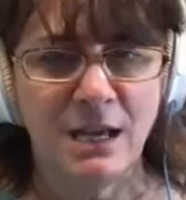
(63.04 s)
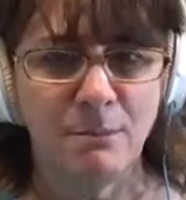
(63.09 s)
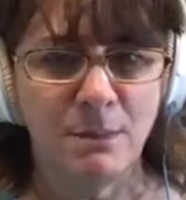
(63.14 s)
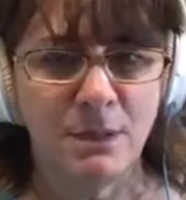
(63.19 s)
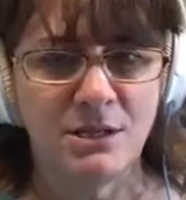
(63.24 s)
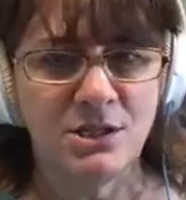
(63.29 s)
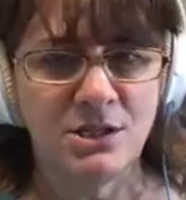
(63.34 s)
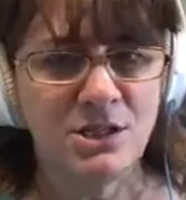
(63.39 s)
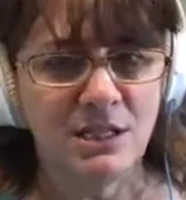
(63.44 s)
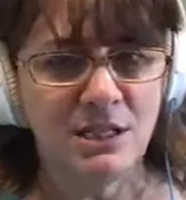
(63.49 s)

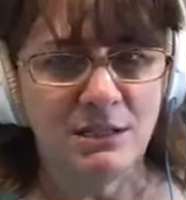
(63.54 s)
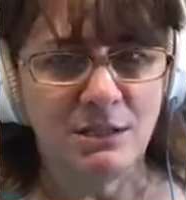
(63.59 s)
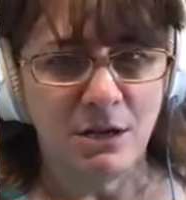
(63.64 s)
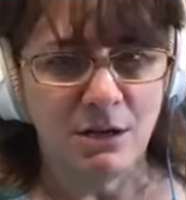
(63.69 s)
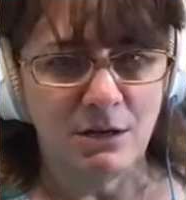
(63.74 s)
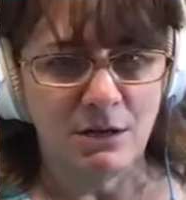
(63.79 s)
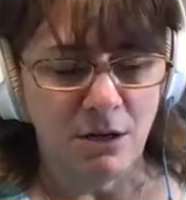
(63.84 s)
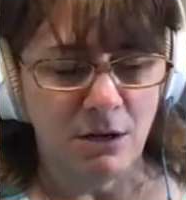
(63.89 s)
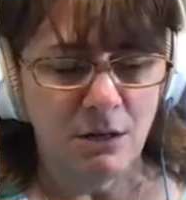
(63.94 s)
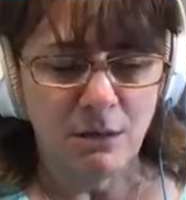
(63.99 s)
because she
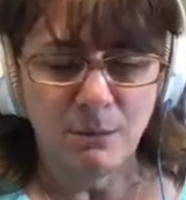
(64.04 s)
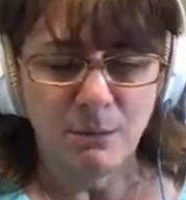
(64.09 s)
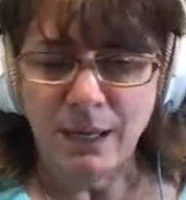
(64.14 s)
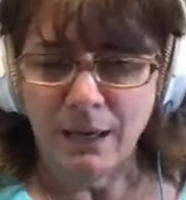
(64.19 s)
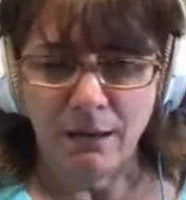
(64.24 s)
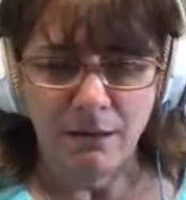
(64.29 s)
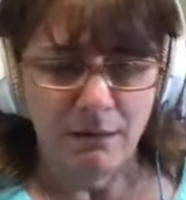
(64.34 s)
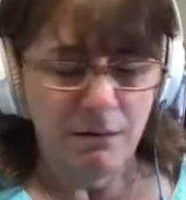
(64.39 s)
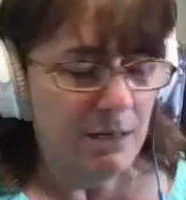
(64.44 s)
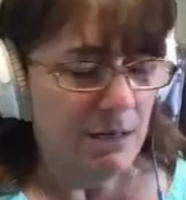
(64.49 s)
talked all
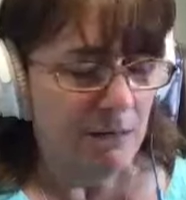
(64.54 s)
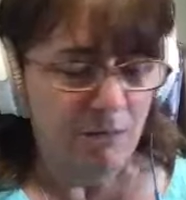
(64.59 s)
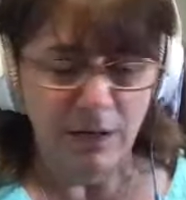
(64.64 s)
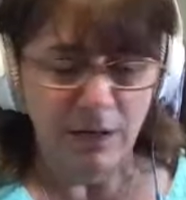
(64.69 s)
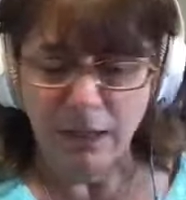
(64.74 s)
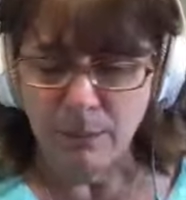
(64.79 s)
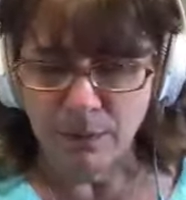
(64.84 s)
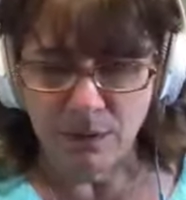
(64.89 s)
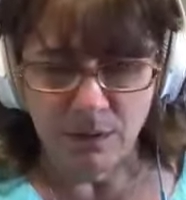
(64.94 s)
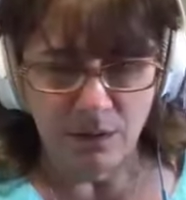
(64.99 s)
about every
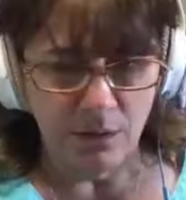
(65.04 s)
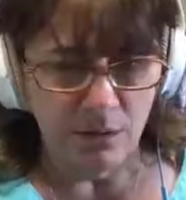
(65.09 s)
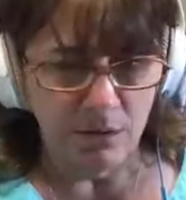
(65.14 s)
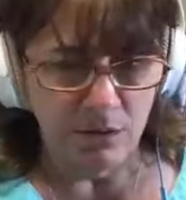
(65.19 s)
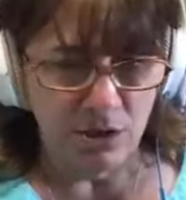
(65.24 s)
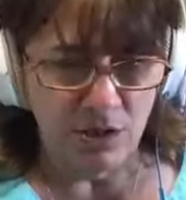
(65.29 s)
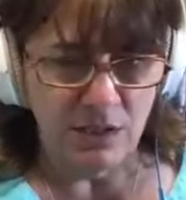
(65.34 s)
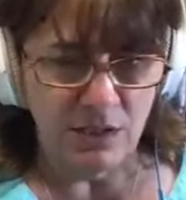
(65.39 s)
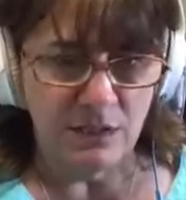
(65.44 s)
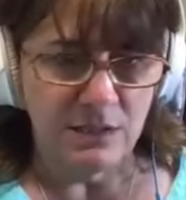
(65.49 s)

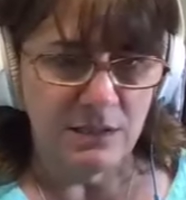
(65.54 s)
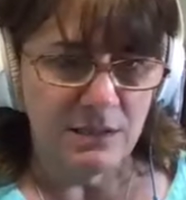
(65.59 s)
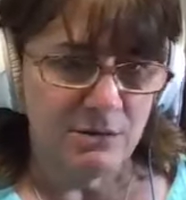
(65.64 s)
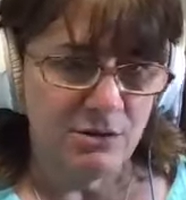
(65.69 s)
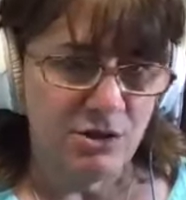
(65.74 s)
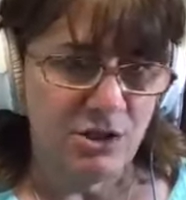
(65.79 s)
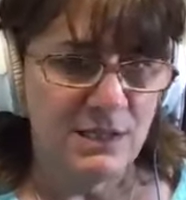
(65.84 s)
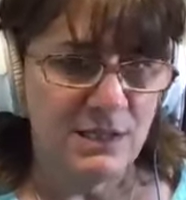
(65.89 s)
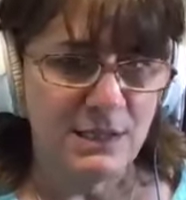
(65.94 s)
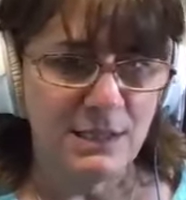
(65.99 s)
episode. She's
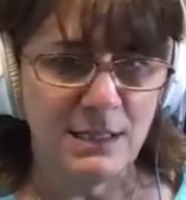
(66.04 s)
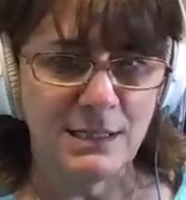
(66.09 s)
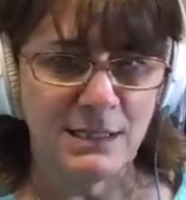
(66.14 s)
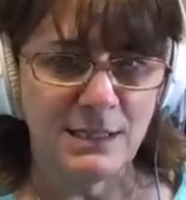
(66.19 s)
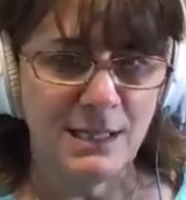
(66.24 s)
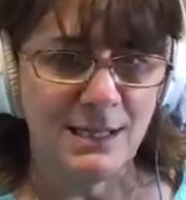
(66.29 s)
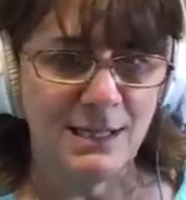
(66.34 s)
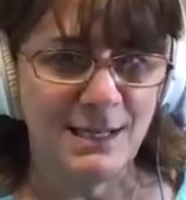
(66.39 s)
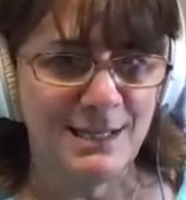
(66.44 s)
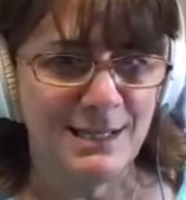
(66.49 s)
she
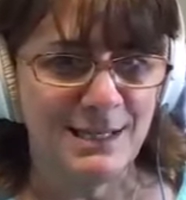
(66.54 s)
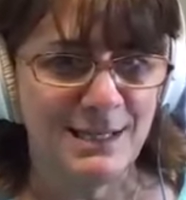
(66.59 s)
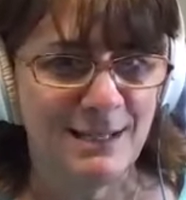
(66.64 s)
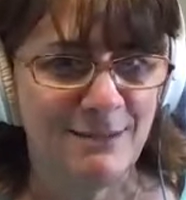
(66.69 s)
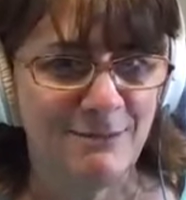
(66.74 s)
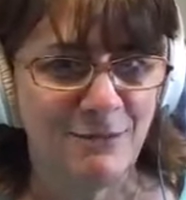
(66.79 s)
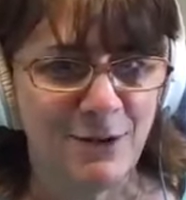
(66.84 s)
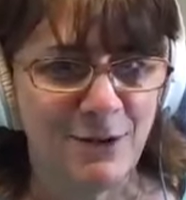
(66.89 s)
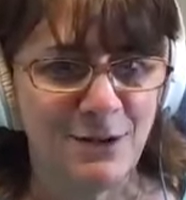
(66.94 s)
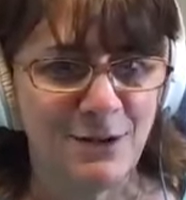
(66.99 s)
sits in,
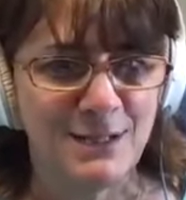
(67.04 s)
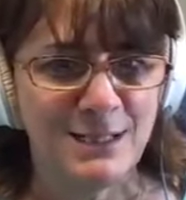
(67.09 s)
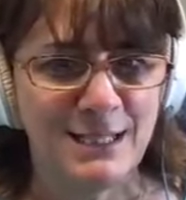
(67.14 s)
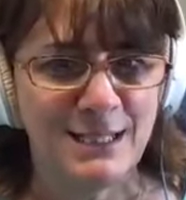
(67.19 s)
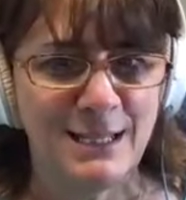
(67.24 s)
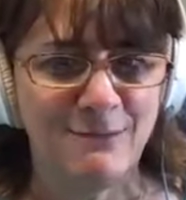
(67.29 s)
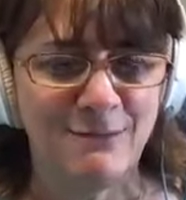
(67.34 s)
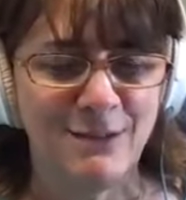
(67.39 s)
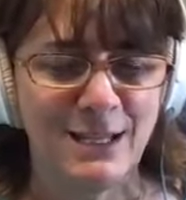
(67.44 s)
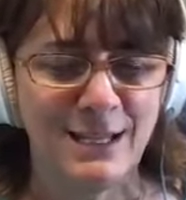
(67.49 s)
in front of the
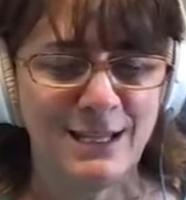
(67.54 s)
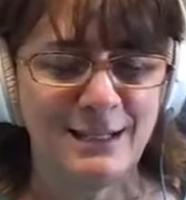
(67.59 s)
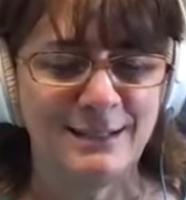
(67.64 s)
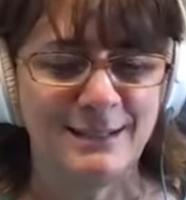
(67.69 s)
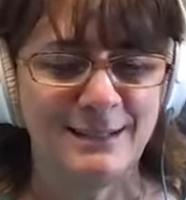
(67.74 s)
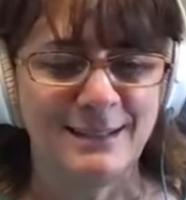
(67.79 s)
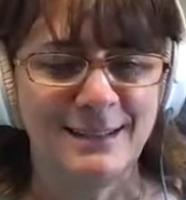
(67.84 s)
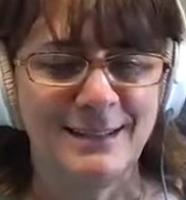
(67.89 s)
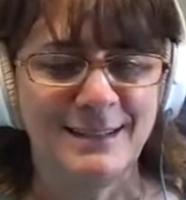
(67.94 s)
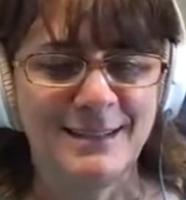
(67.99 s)
TV
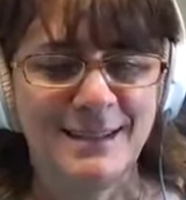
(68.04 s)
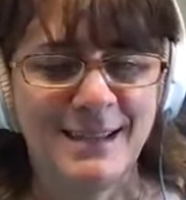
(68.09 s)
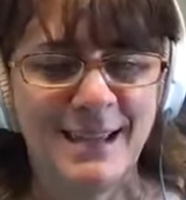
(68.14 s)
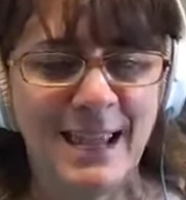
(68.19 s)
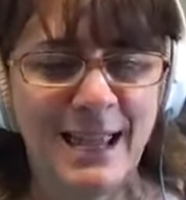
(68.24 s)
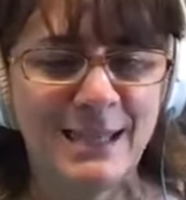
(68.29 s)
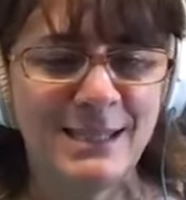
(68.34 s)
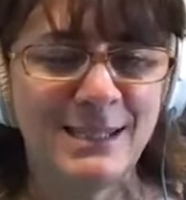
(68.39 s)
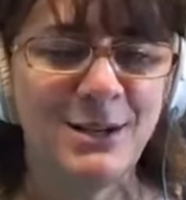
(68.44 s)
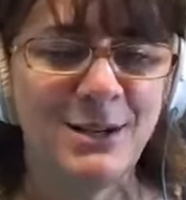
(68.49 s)
and
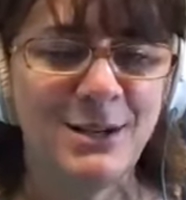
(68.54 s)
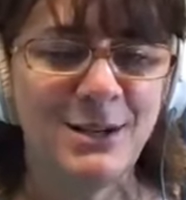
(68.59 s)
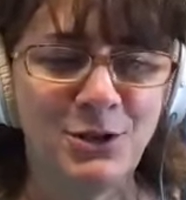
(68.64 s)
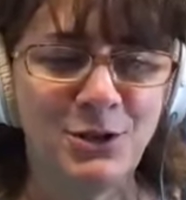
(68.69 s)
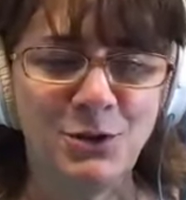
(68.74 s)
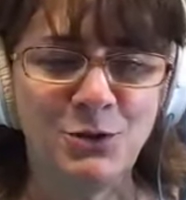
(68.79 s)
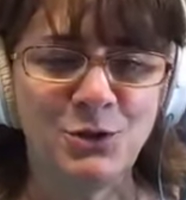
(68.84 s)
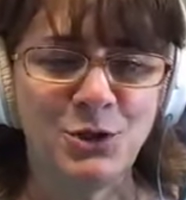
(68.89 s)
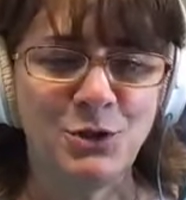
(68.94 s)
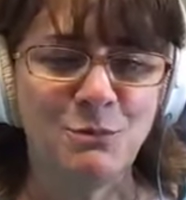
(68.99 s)
has it on
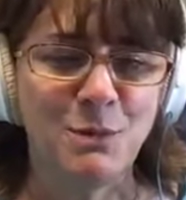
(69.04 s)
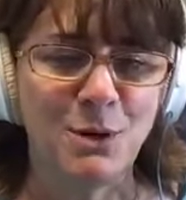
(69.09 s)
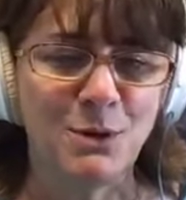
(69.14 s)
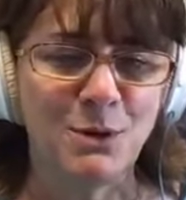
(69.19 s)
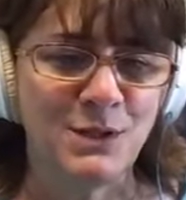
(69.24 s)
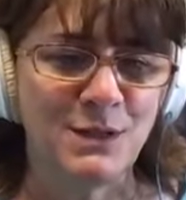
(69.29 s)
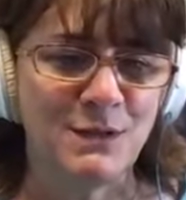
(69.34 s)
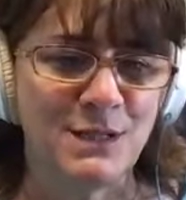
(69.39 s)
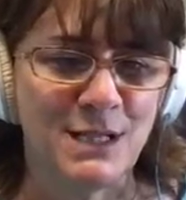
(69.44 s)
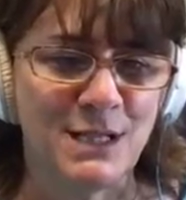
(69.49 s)
YouTube
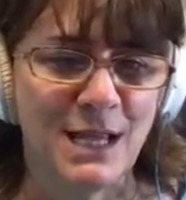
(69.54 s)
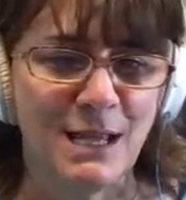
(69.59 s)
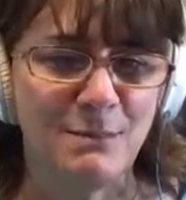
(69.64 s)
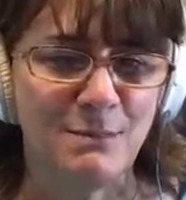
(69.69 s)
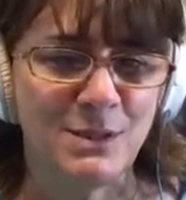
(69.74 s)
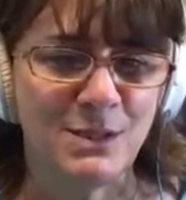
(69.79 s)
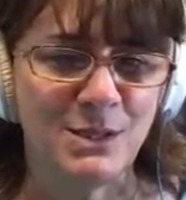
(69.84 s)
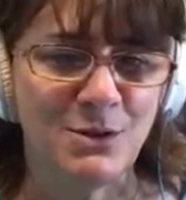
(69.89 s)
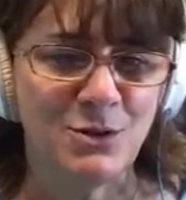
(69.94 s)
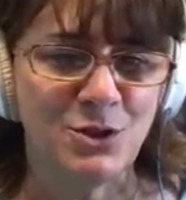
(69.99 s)
most of the
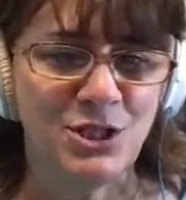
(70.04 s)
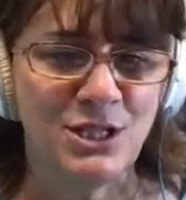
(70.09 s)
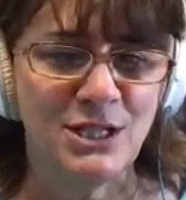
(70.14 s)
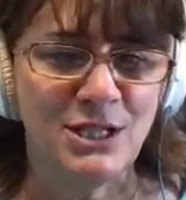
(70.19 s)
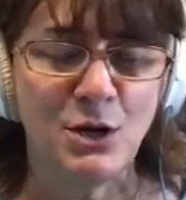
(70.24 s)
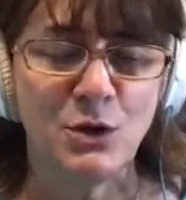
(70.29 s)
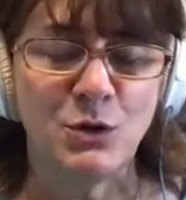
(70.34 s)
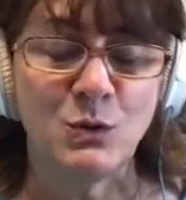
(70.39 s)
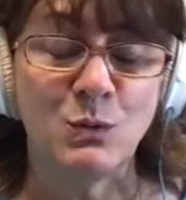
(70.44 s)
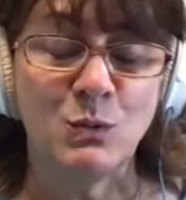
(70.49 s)
time. So uh. she
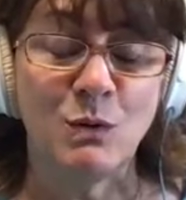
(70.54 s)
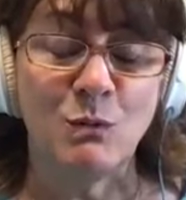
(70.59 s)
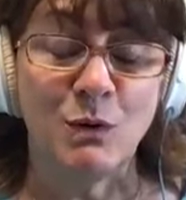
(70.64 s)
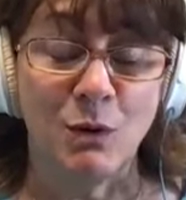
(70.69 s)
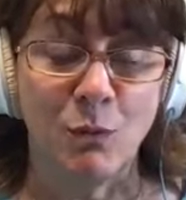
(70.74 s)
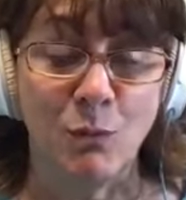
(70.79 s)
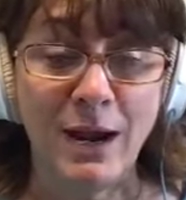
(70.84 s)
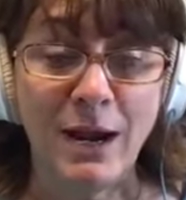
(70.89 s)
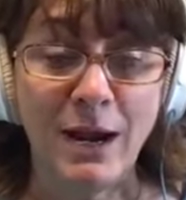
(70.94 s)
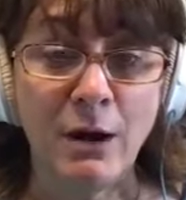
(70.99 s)
knows what
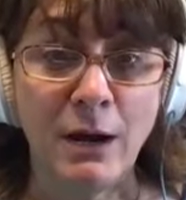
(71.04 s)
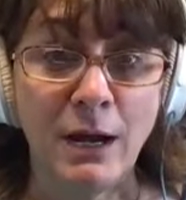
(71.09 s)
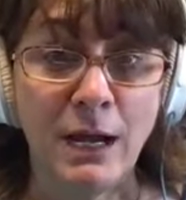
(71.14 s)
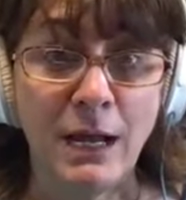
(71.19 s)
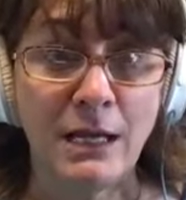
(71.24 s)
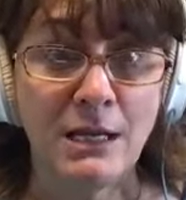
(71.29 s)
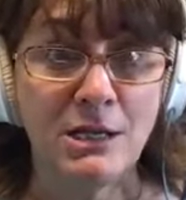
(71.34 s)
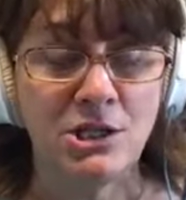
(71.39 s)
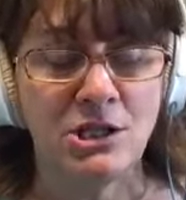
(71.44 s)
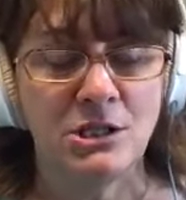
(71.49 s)
we're
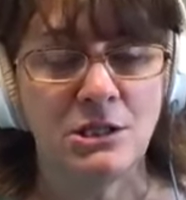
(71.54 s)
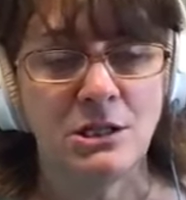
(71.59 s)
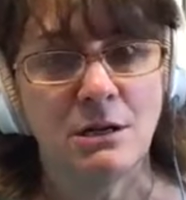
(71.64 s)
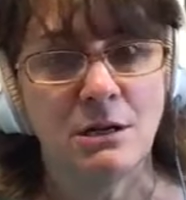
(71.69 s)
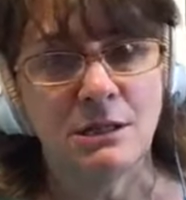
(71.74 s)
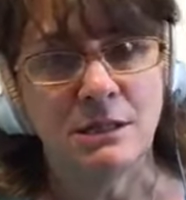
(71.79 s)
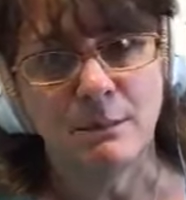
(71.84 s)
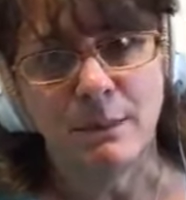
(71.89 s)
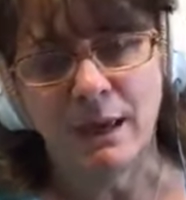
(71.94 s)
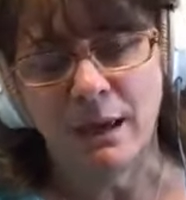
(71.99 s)
wearing. She
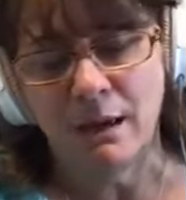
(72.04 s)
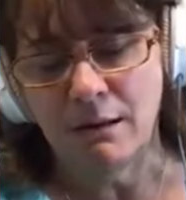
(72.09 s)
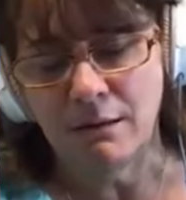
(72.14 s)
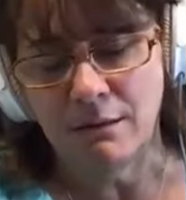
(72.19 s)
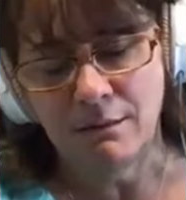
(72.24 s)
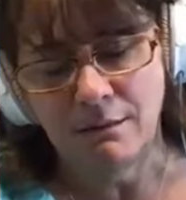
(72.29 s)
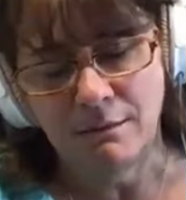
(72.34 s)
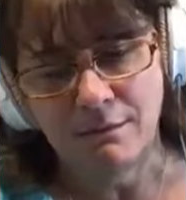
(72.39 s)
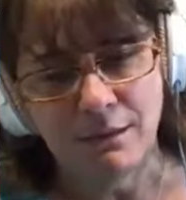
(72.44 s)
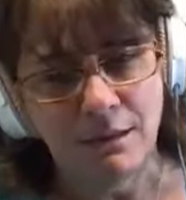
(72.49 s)
talks about
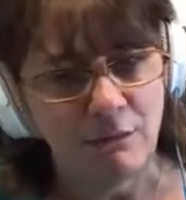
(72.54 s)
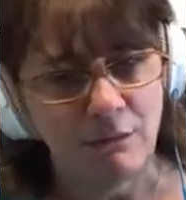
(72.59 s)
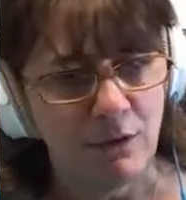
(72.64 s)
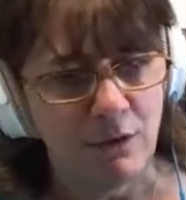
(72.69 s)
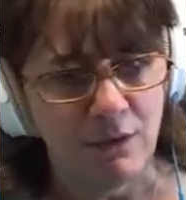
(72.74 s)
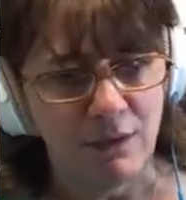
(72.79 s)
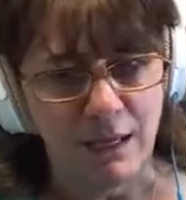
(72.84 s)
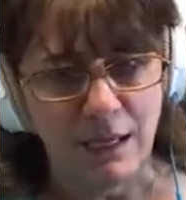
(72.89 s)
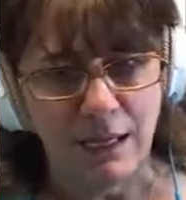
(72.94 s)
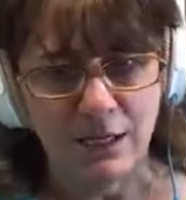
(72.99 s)

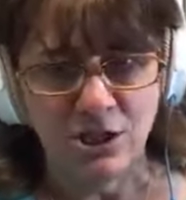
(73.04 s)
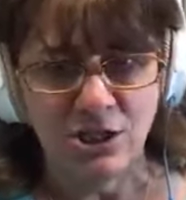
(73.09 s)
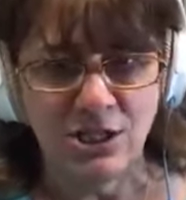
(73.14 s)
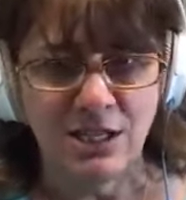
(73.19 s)
different things.